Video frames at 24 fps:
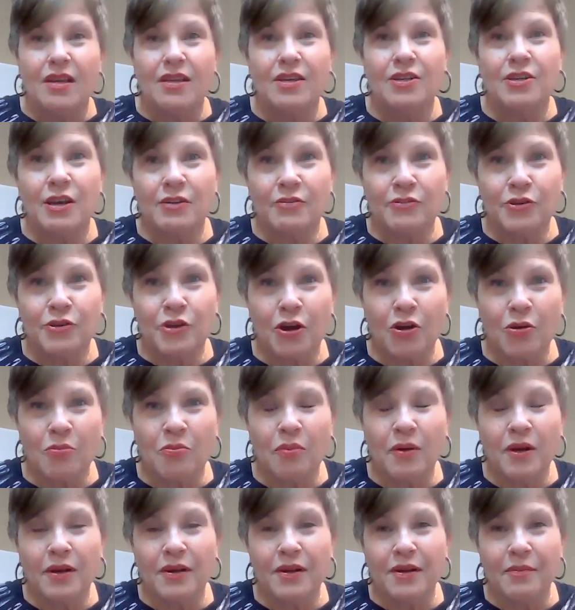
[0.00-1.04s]
You never know,
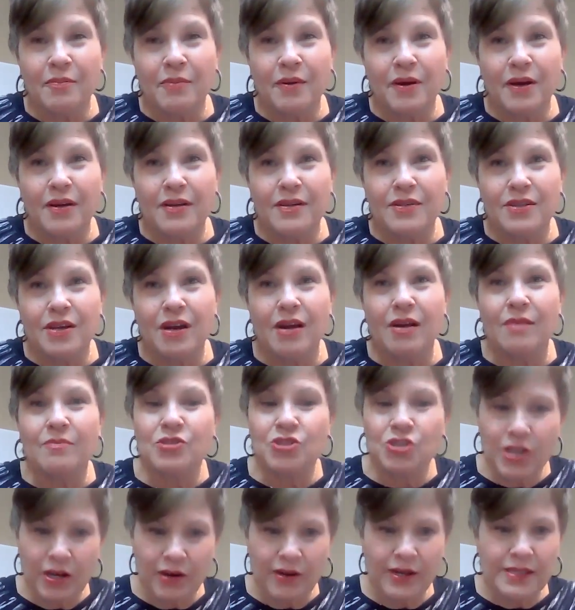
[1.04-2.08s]
but
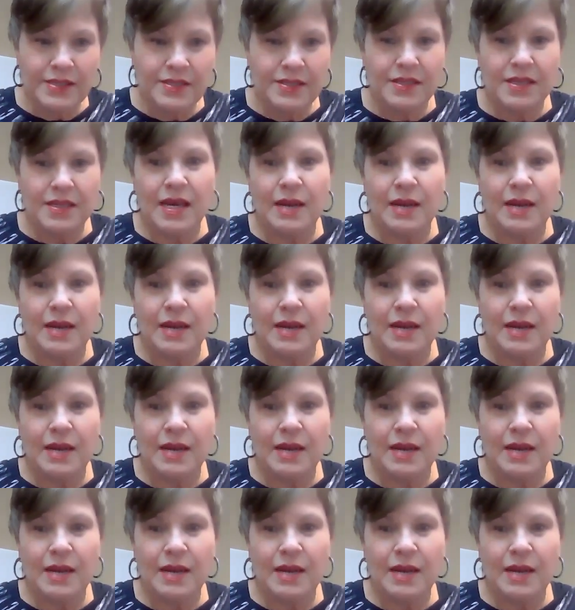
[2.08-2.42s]
share it.